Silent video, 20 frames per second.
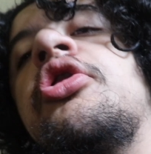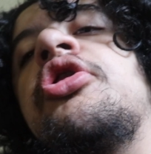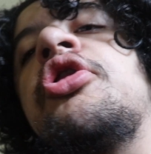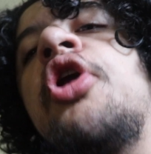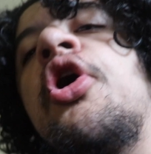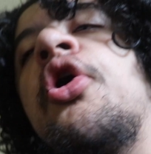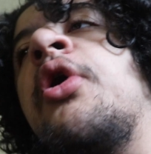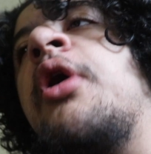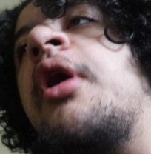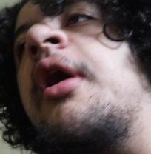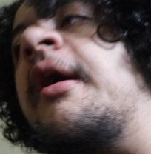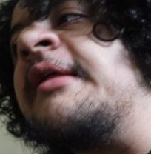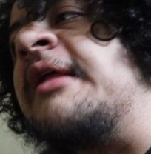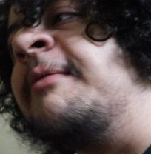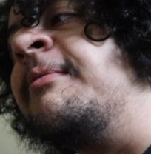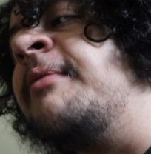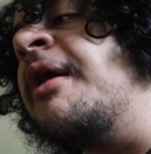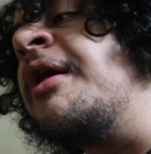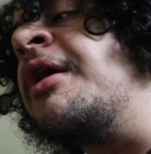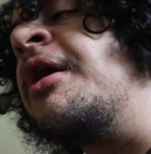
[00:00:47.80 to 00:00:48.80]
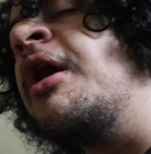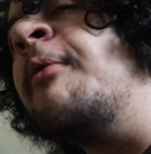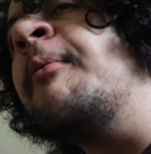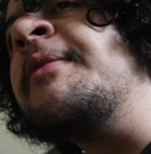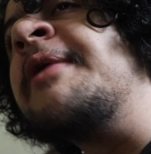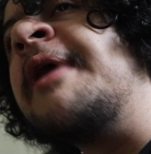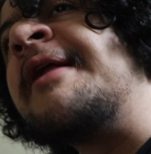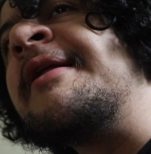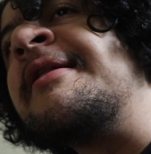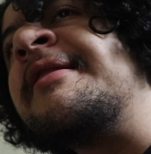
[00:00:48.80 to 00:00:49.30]
No guys, I'm not
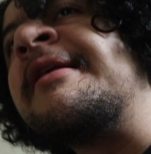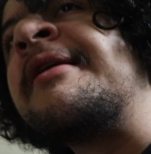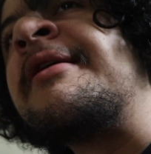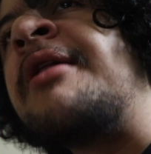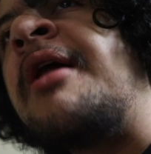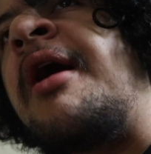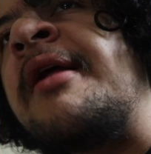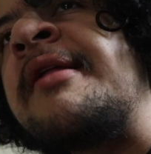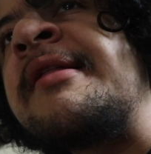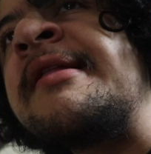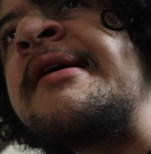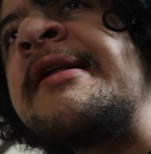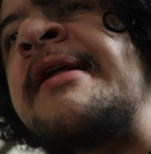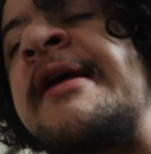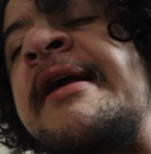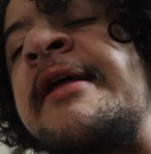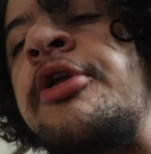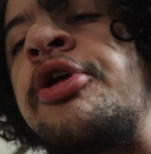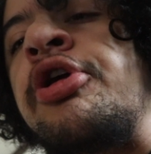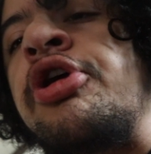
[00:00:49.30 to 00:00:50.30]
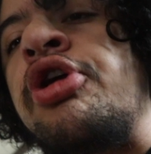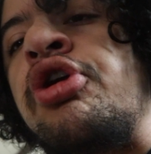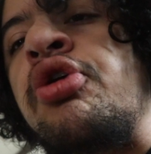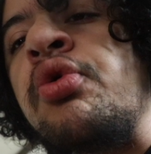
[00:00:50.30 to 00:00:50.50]
coming out of the closet either,